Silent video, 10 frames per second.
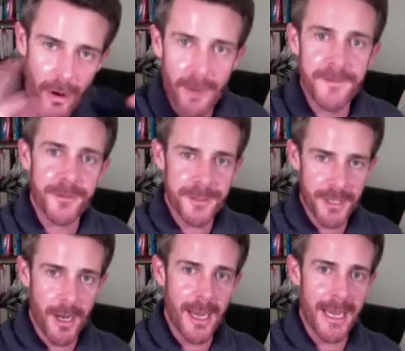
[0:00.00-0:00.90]
of your
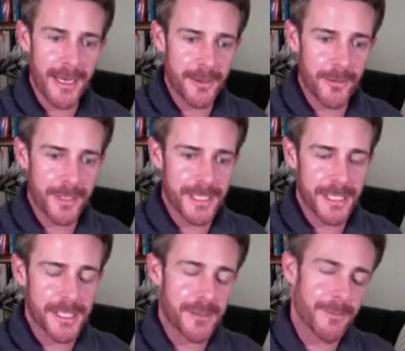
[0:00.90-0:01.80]
entire endocrine
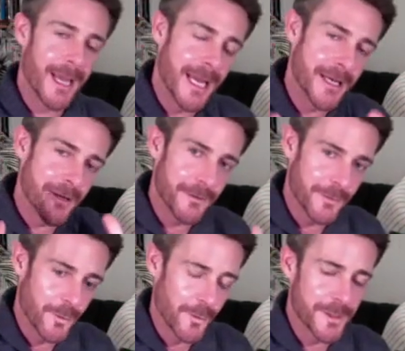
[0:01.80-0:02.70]
system, and
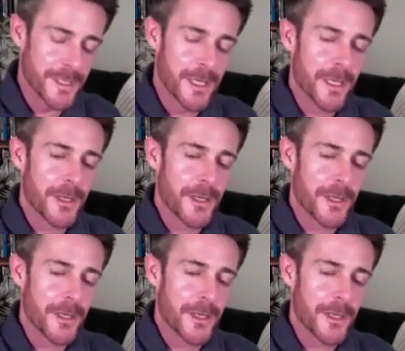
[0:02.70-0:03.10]
of course,